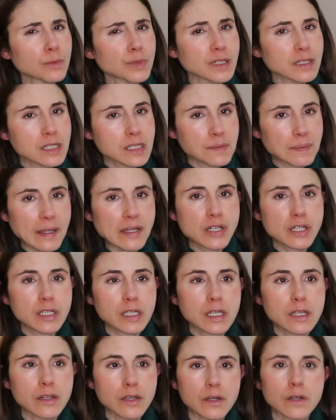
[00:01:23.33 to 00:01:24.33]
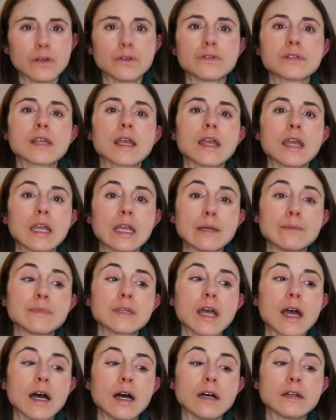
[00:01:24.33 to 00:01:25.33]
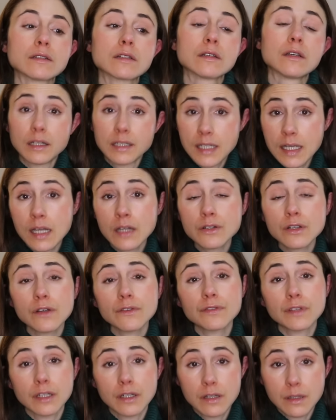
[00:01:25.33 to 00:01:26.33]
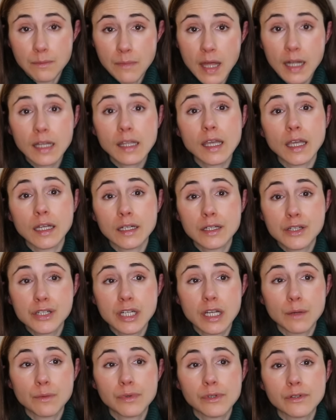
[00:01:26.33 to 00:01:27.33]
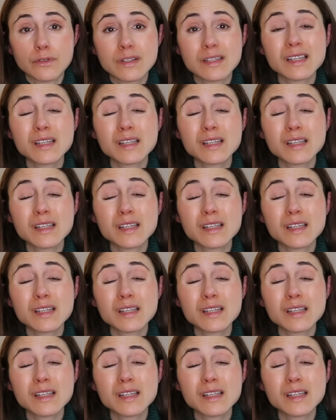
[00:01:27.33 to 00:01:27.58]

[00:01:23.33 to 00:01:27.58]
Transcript: but especially those aimed at dandruff, you know, the medicated shampoos.